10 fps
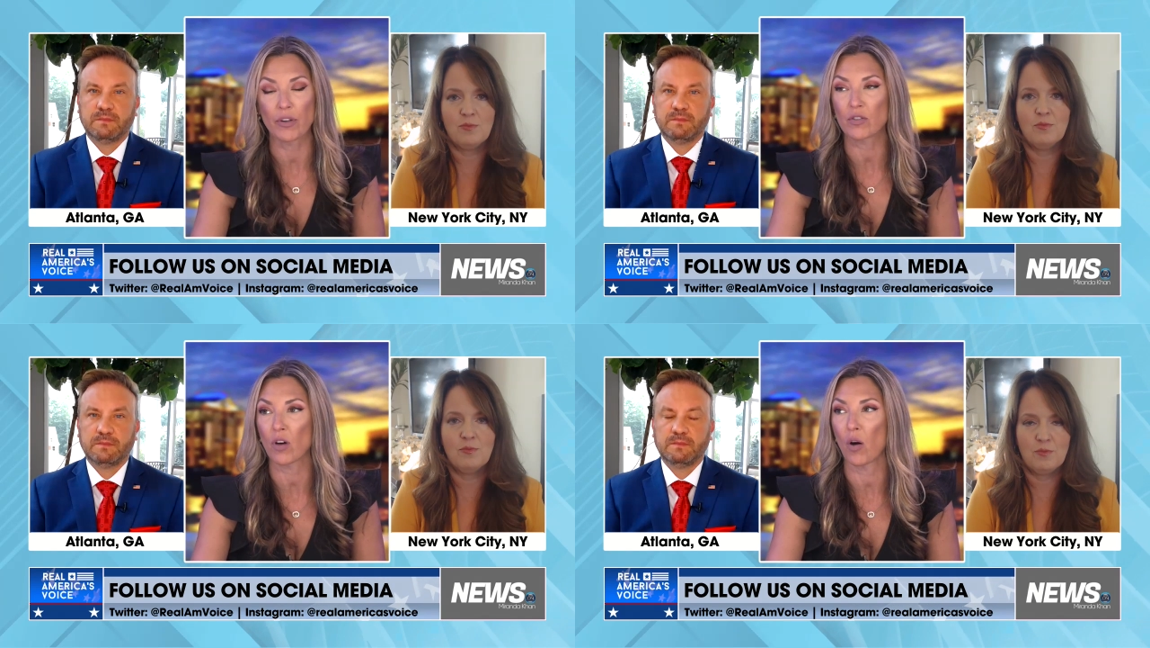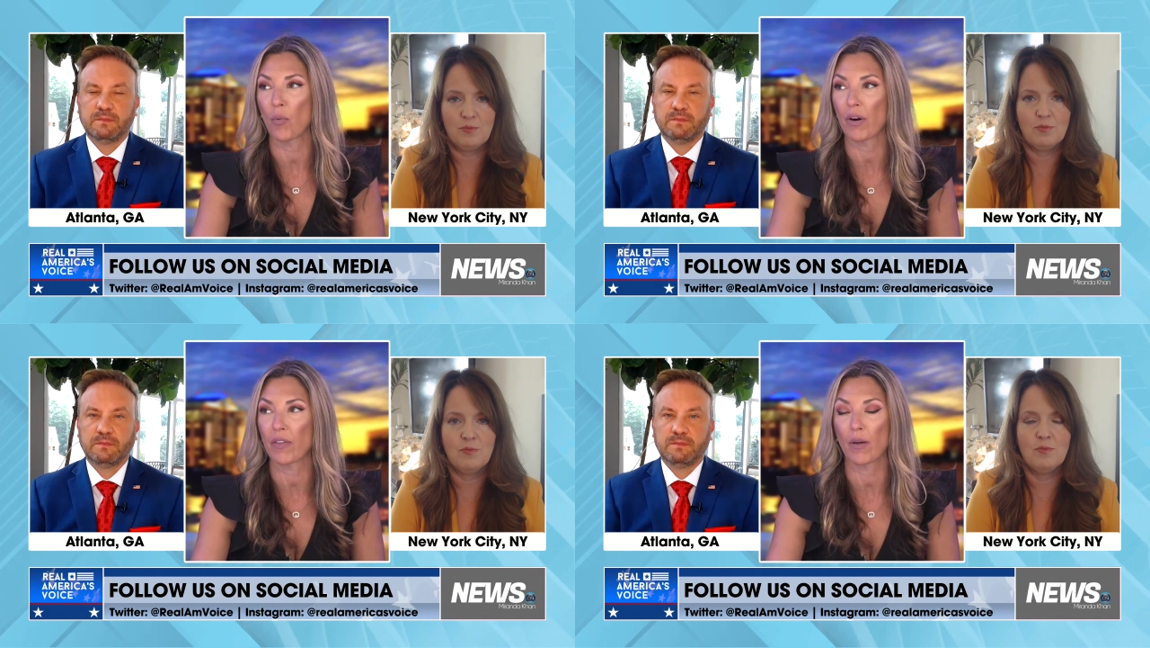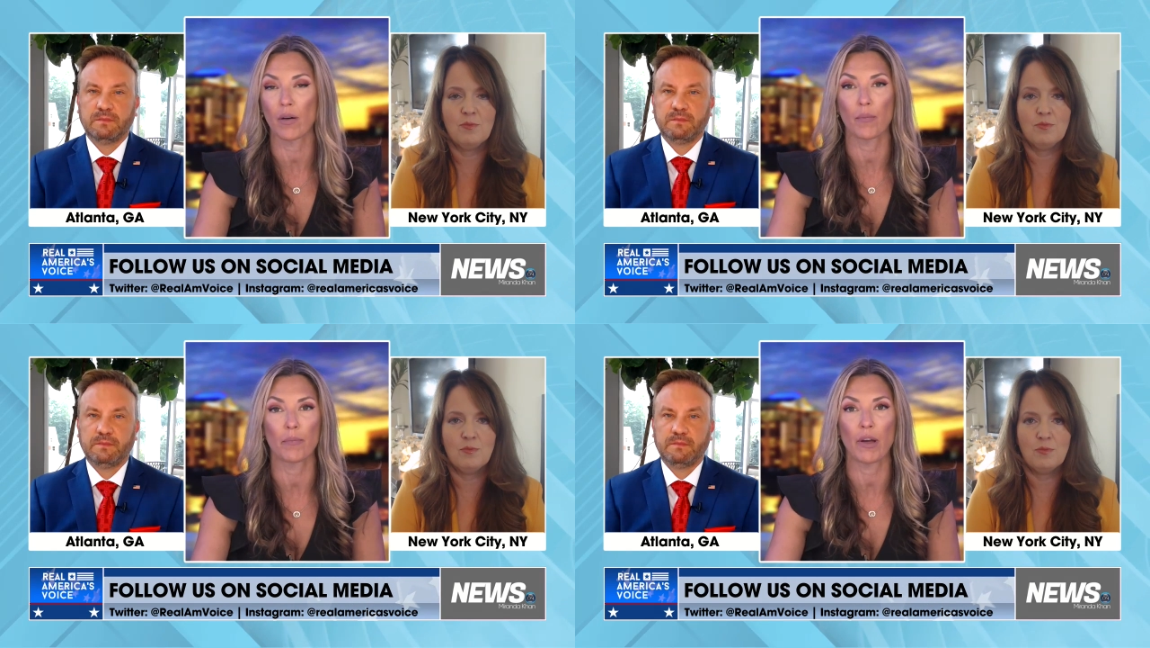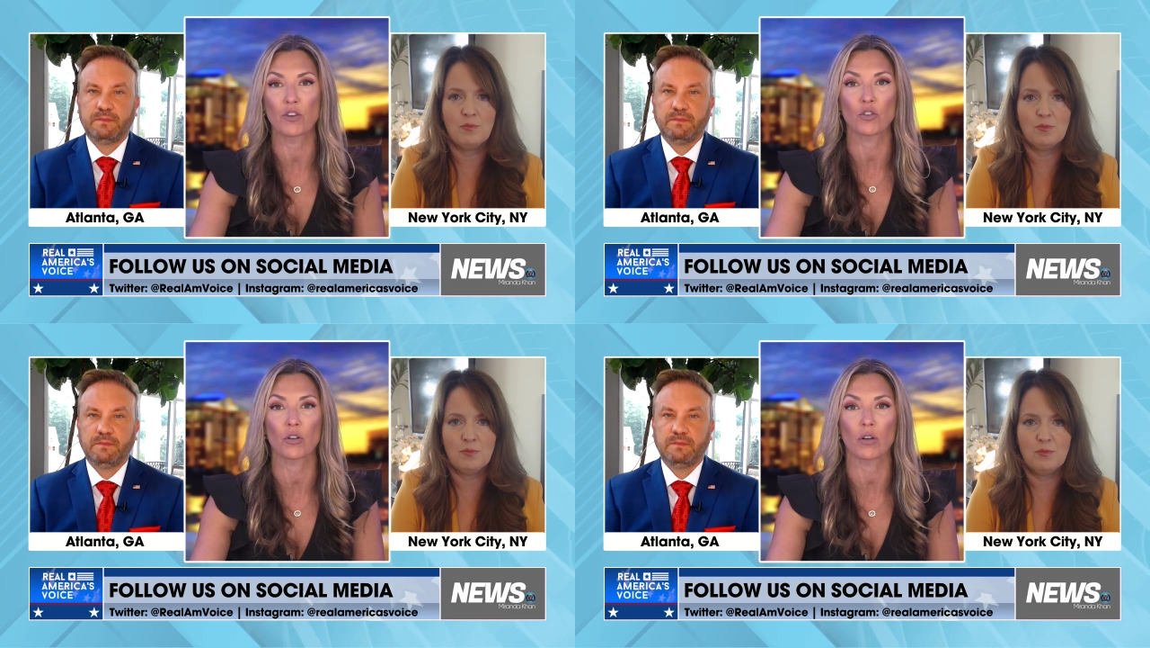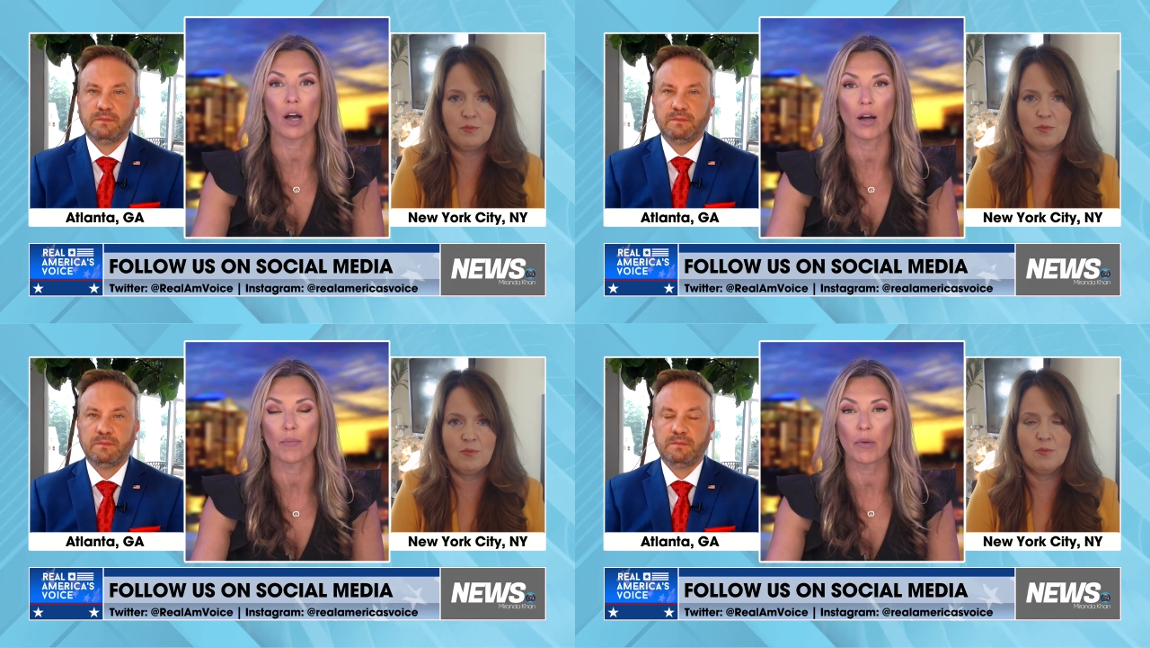Speaker 1: We saw one of the major
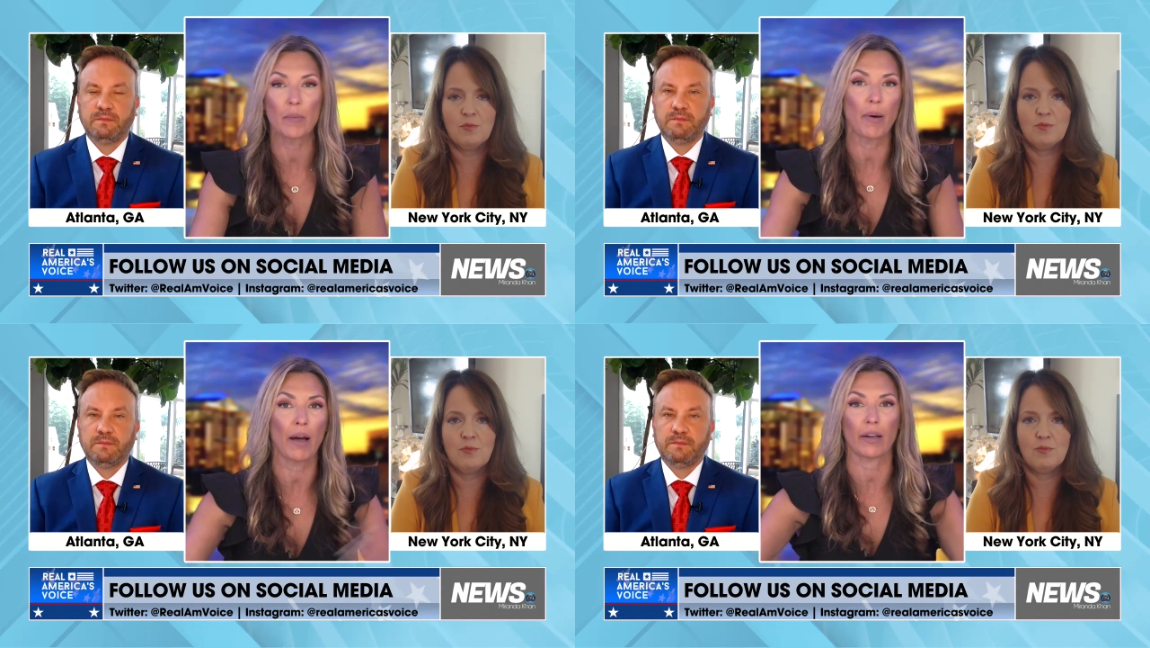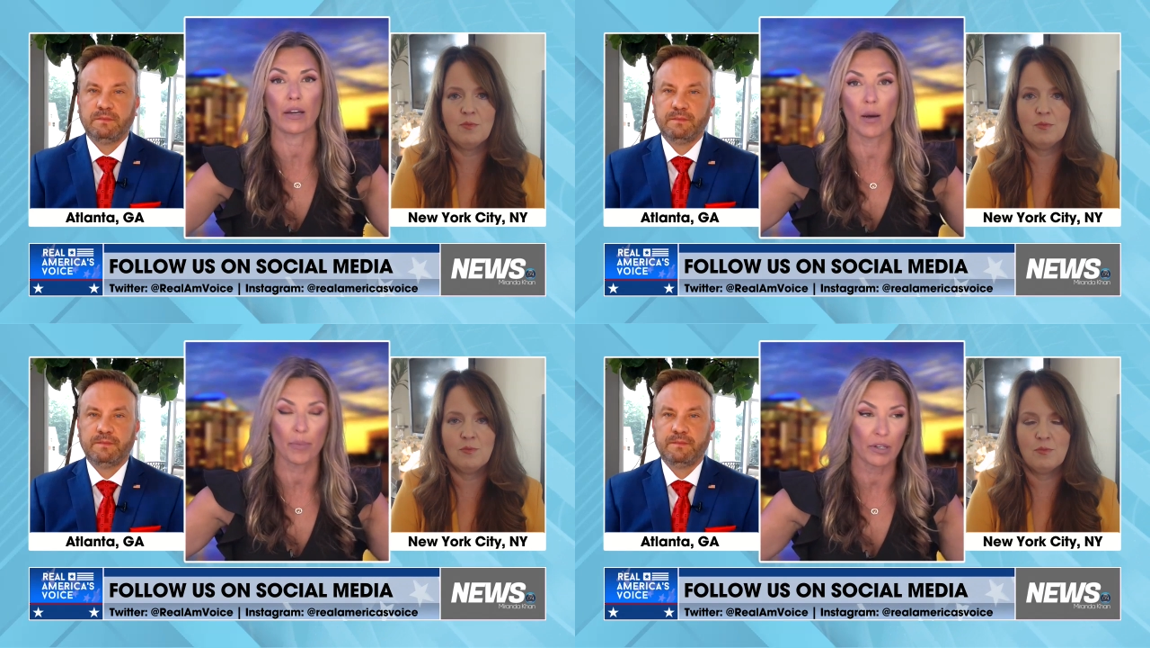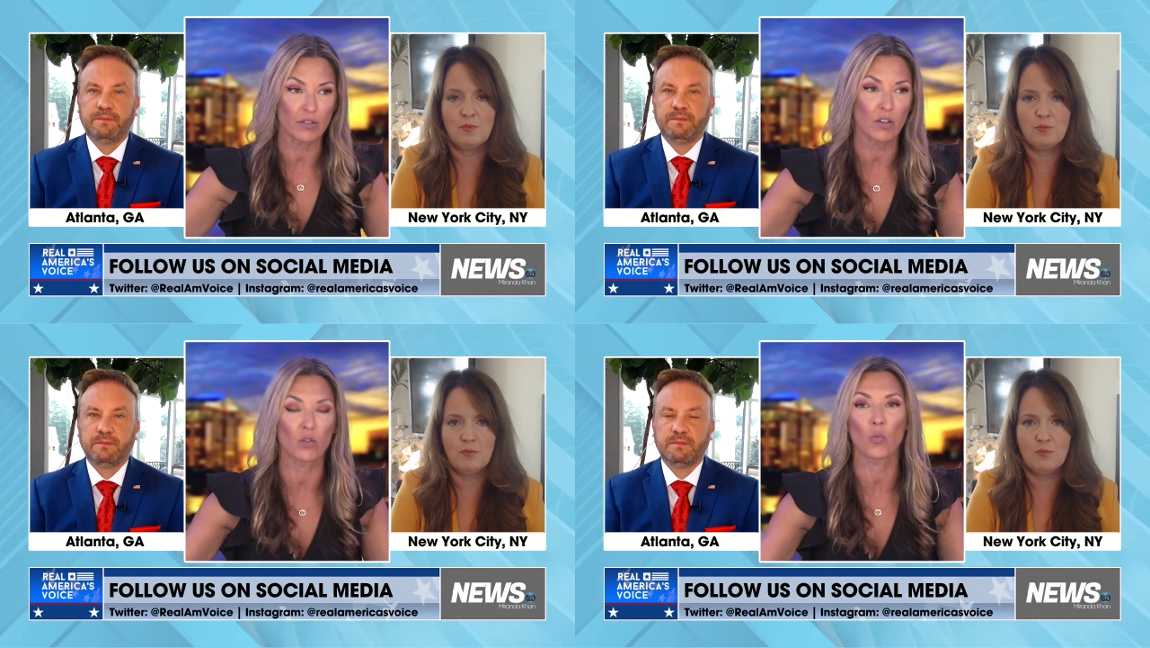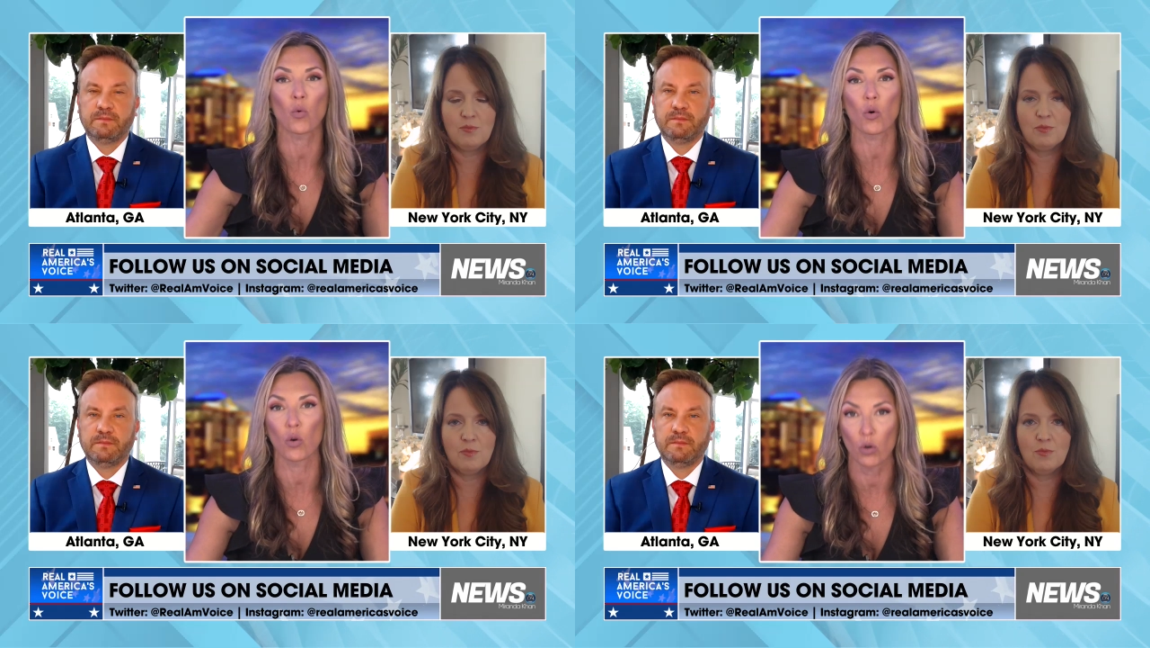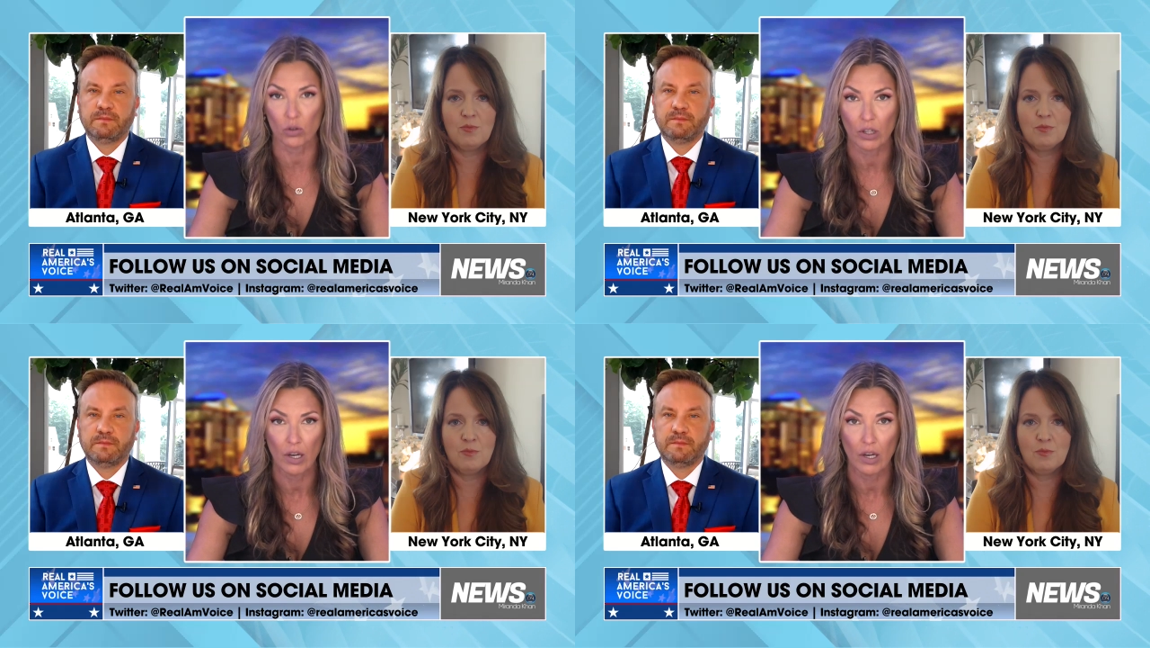uh, meatpacking companies in the world